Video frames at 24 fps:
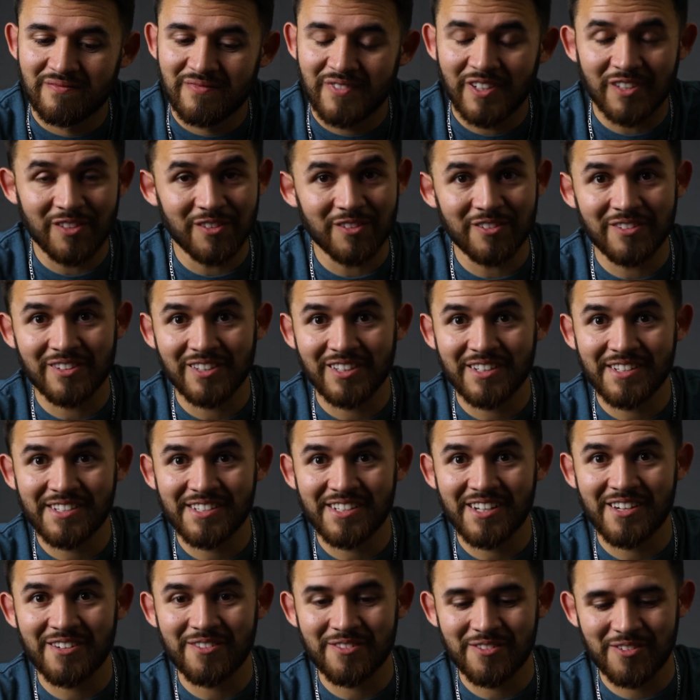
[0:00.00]
The whole thing
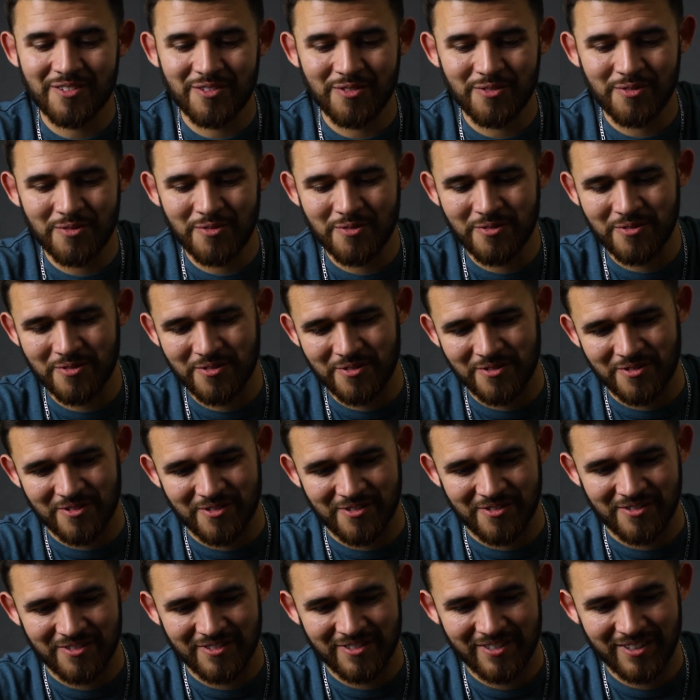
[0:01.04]
sounds
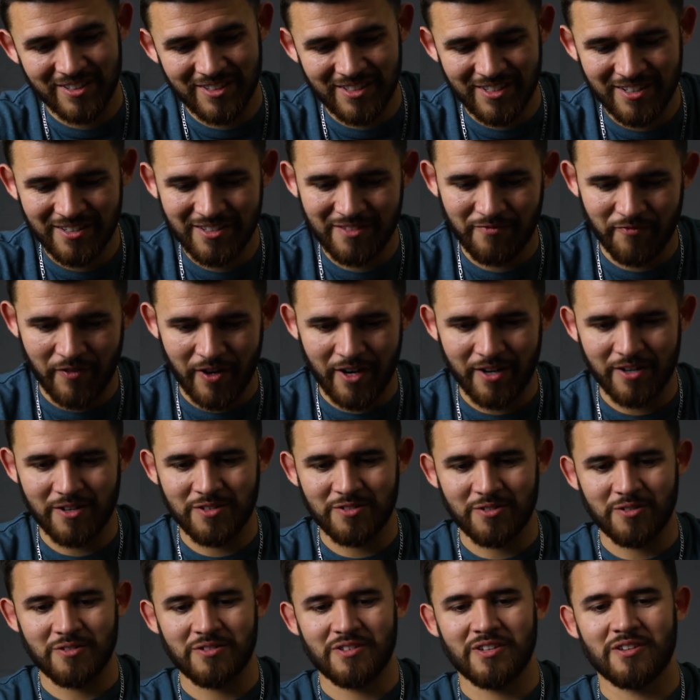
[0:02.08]
cool. It fires
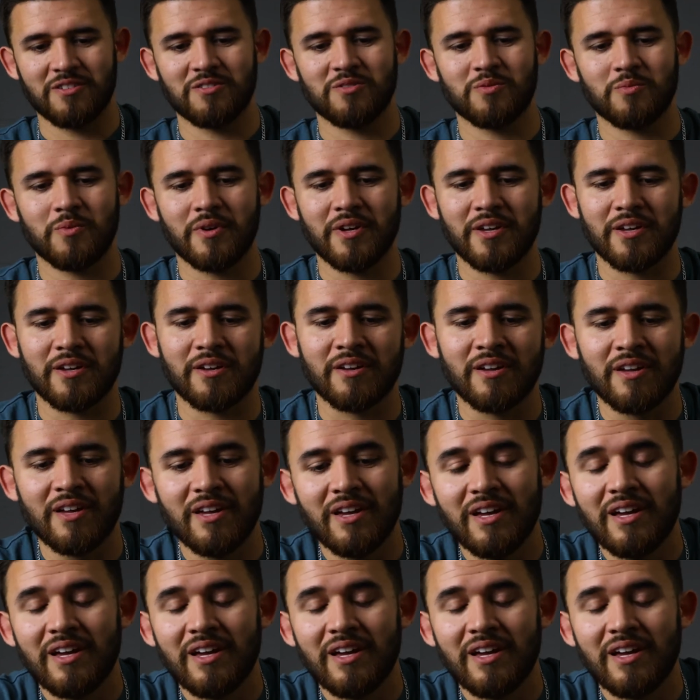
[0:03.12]
those things away.